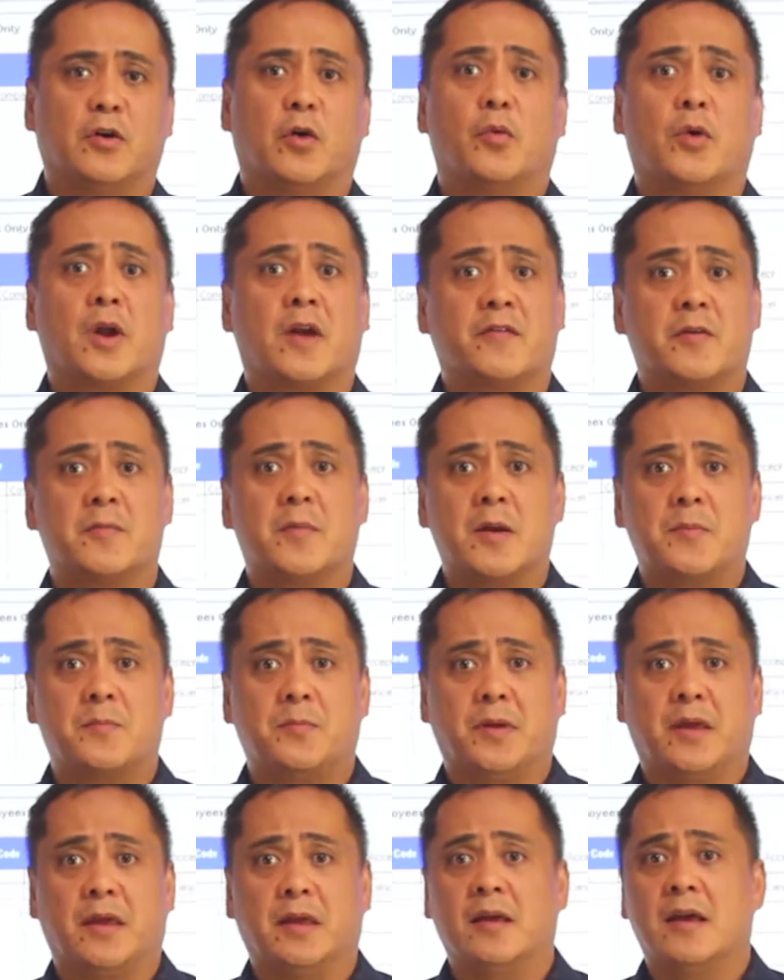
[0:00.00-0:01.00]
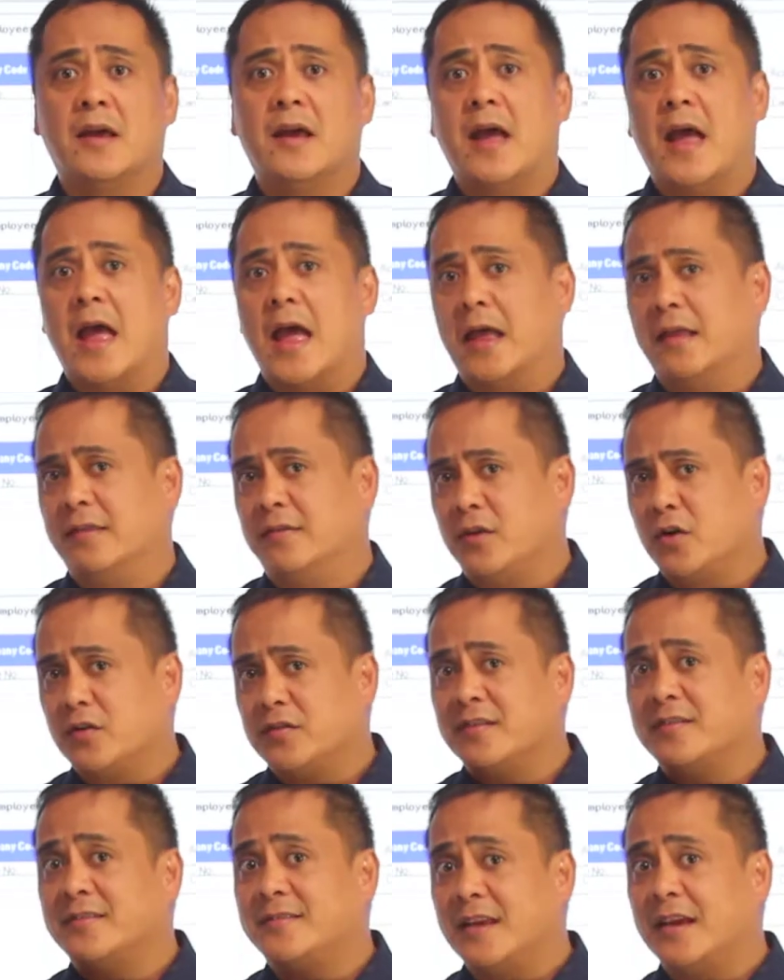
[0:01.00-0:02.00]
or whatever it might be, and
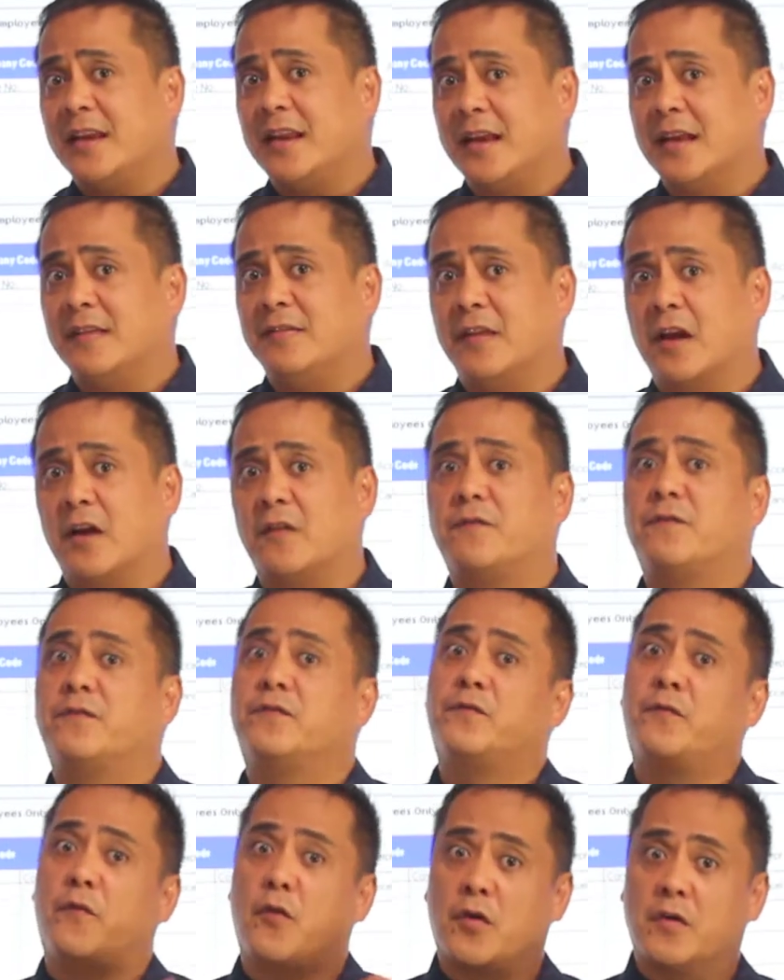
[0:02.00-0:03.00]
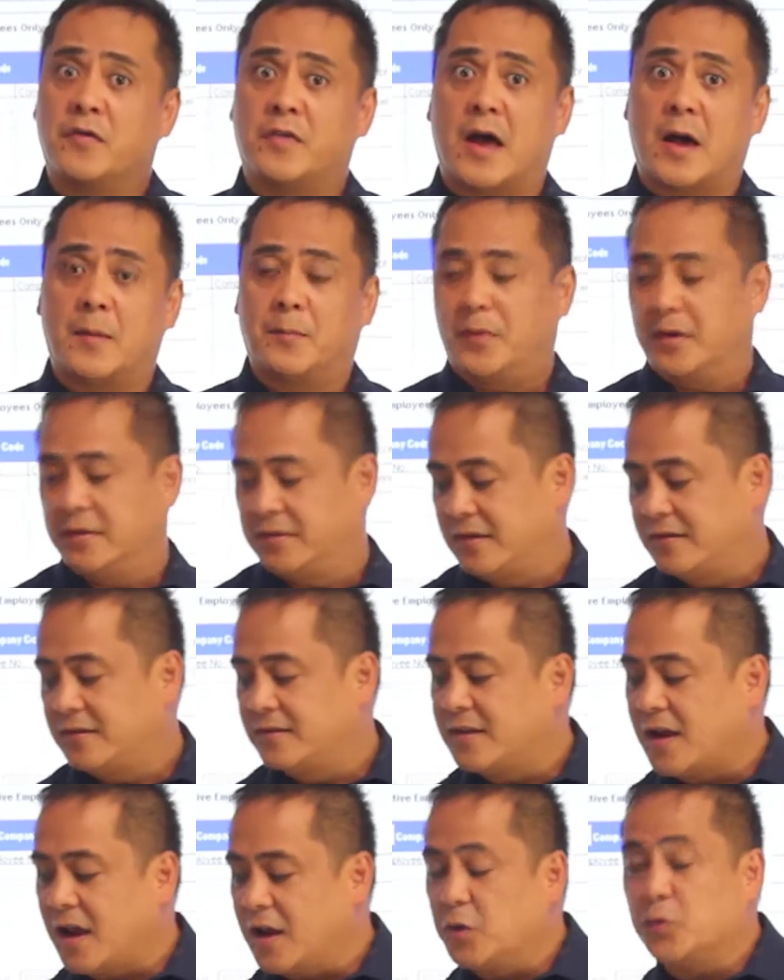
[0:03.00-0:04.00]
there's a setting in there for that. But this
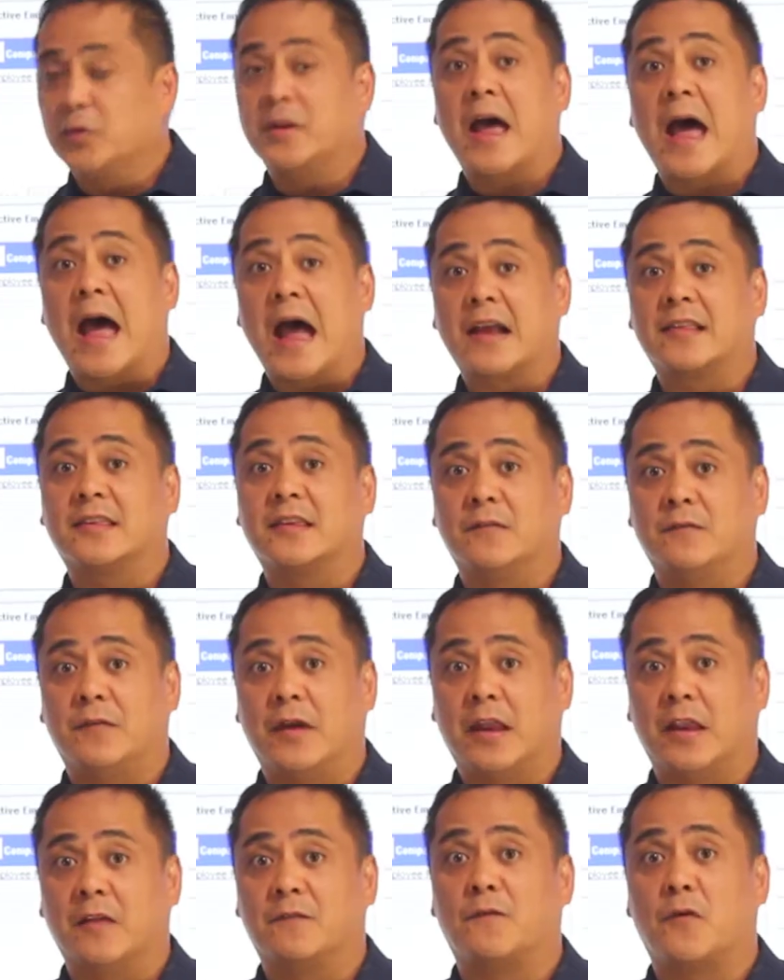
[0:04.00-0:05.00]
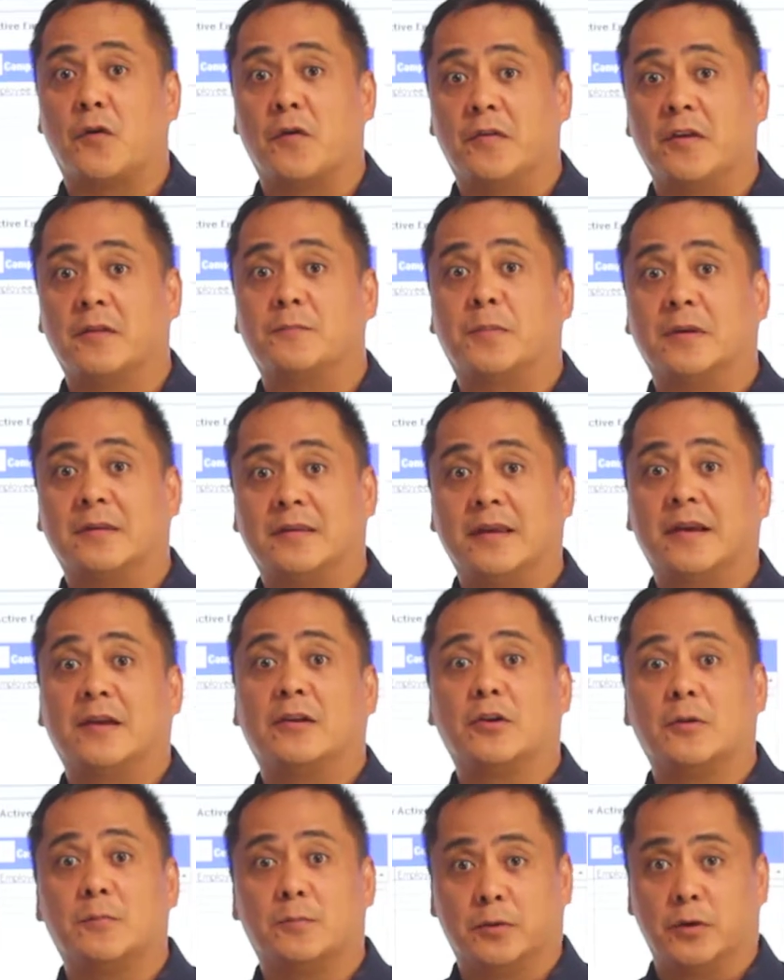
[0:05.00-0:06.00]
is how you activate it for this
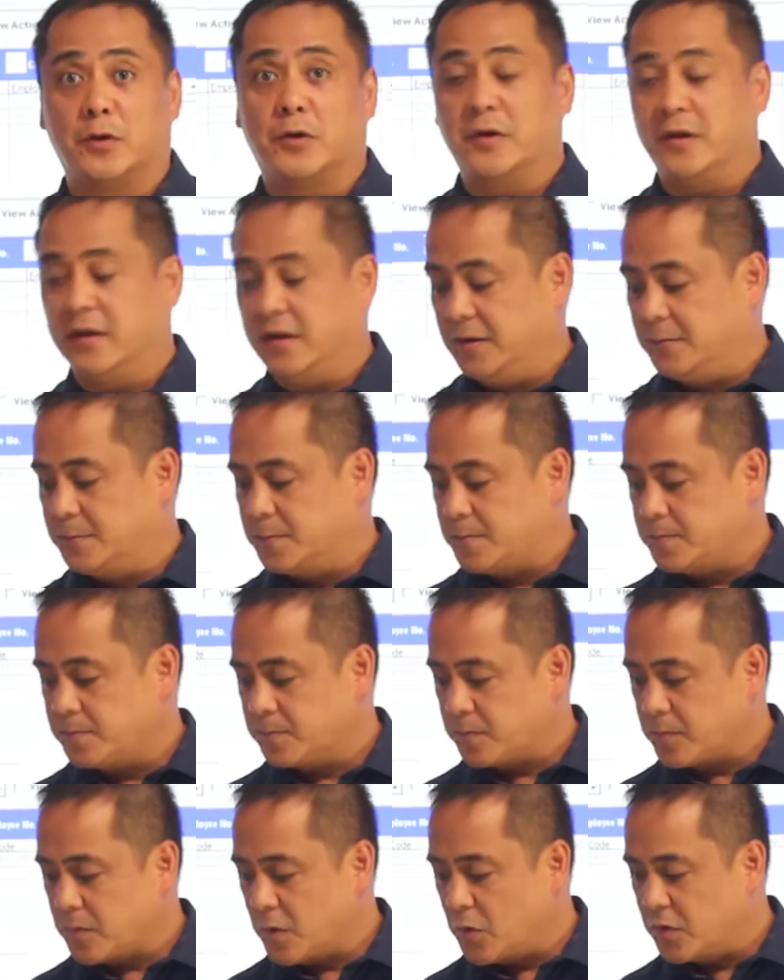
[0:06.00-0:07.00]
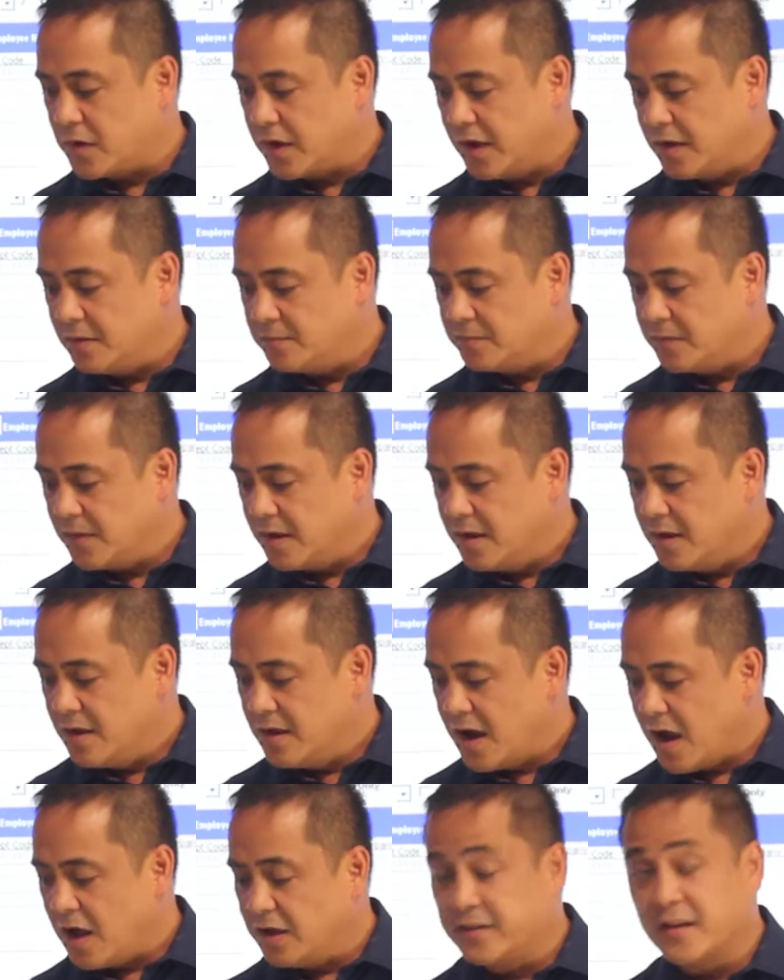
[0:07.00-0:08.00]
particular employee. Okay?
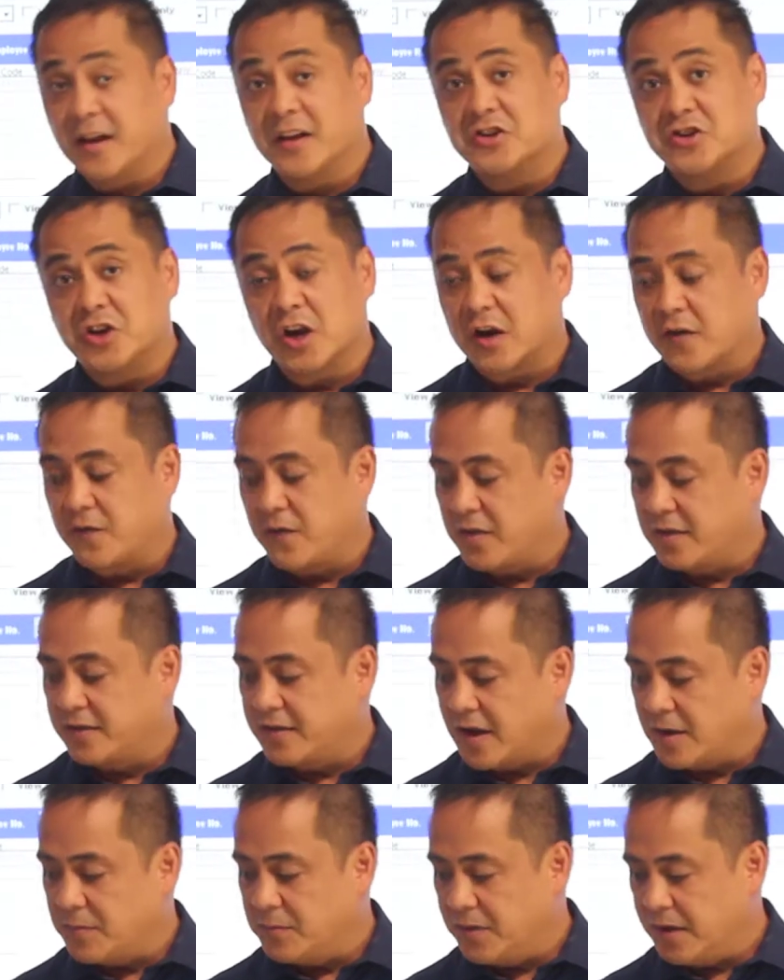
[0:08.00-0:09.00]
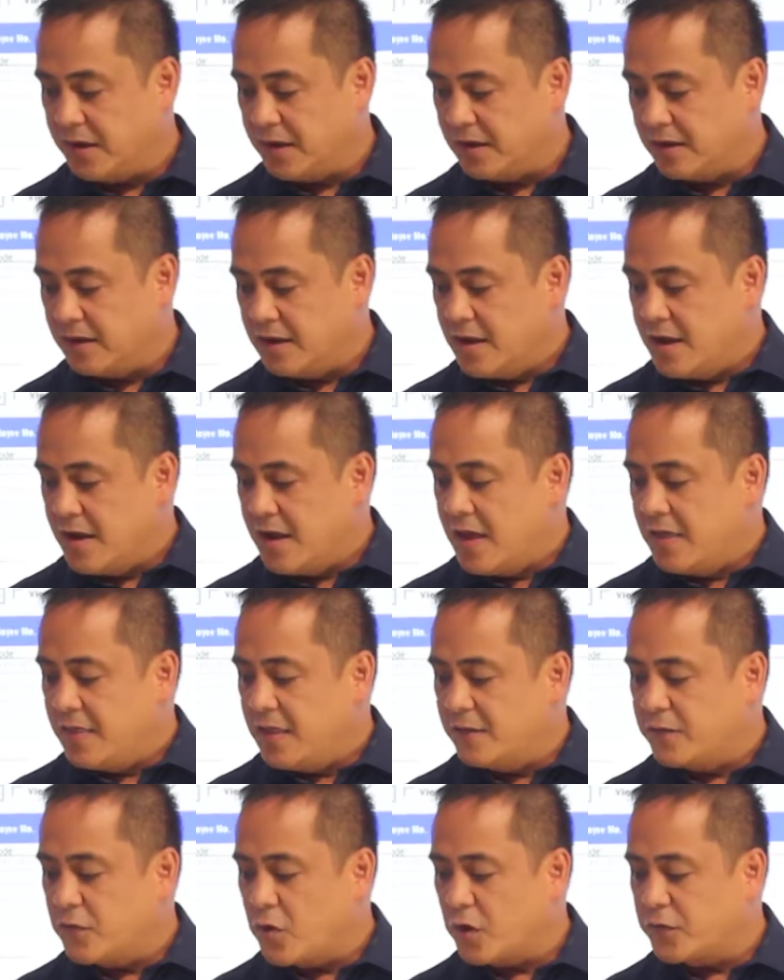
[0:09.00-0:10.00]
I'll uncheck it for the time being.
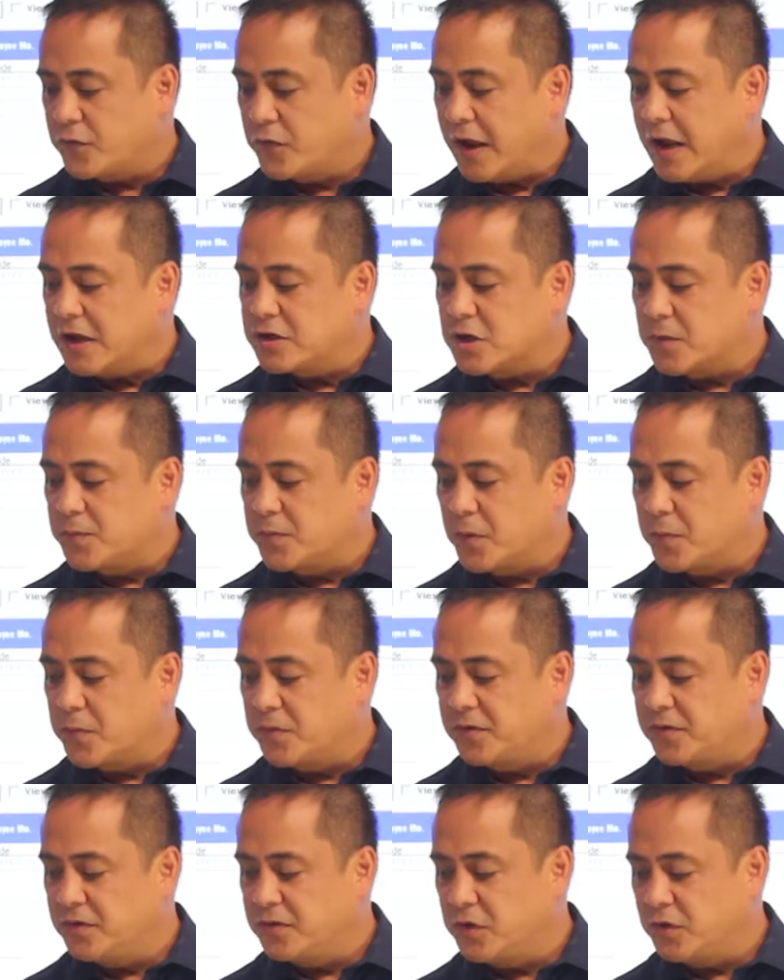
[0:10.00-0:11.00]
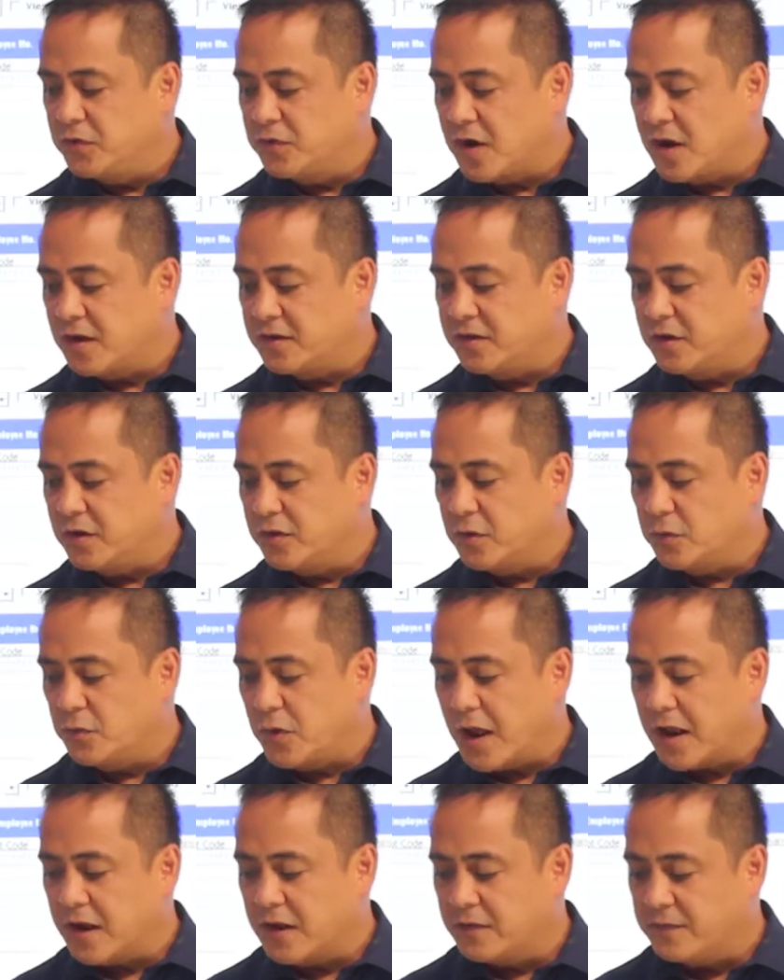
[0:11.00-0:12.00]
Then, of course, for HR purposes, you've got here the
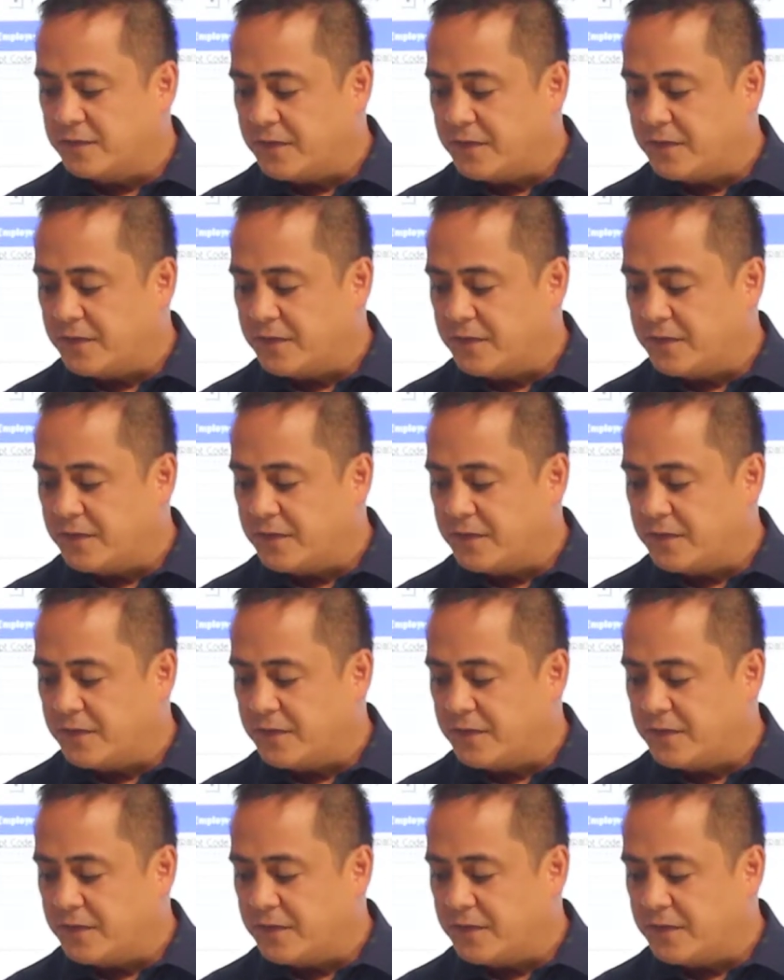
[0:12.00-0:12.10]
rank and